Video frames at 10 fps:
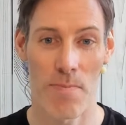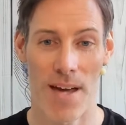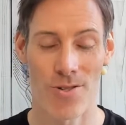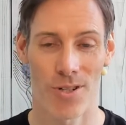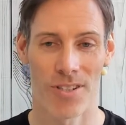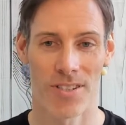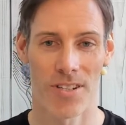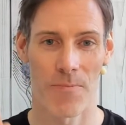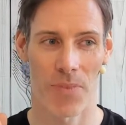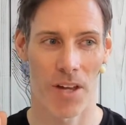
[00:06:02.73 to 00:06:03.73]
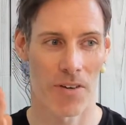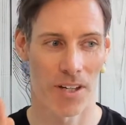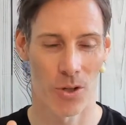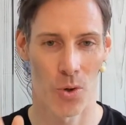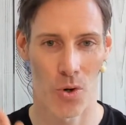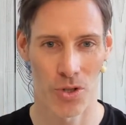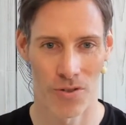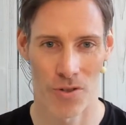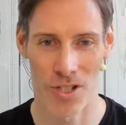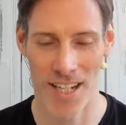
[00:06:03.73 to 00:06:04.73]
mentioned, I think you've
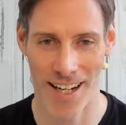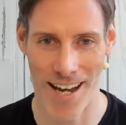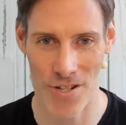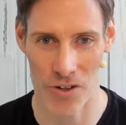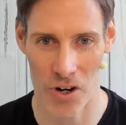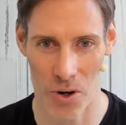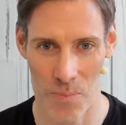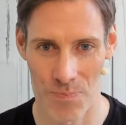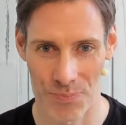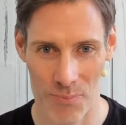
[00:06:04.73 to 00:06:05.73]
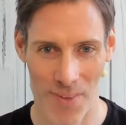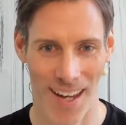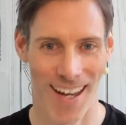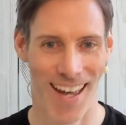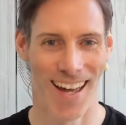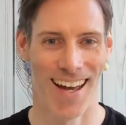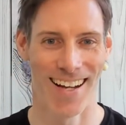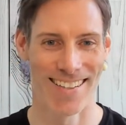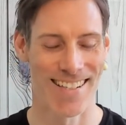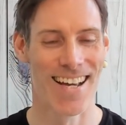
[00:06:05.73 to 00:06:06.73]
got a teenager at home
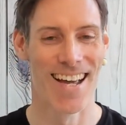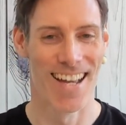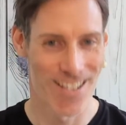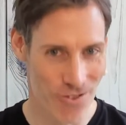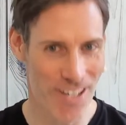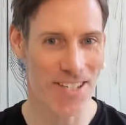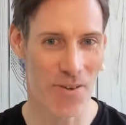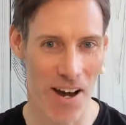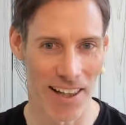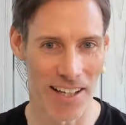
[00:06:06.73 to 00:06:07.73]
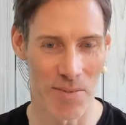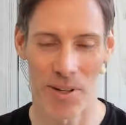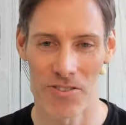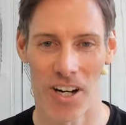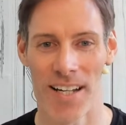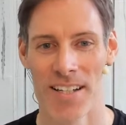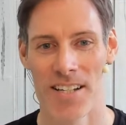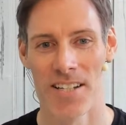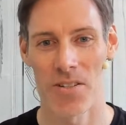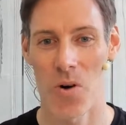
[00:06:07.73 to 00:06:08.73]
and stressing you out a little bit, right?
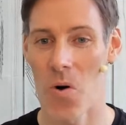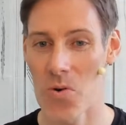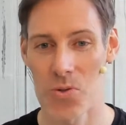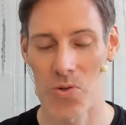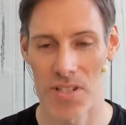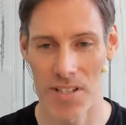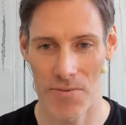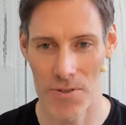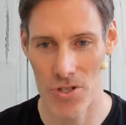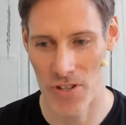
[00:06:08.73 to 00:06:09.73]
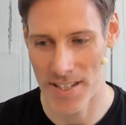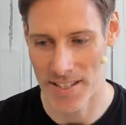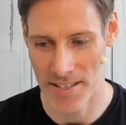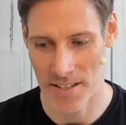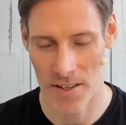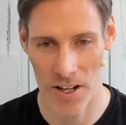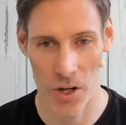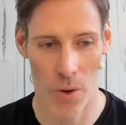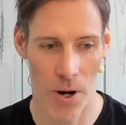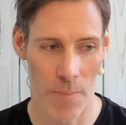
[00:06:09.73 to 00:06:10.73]
So all sorts of different stresses that are
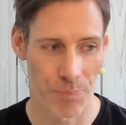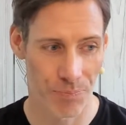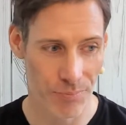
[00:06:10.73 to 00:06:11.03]
going on,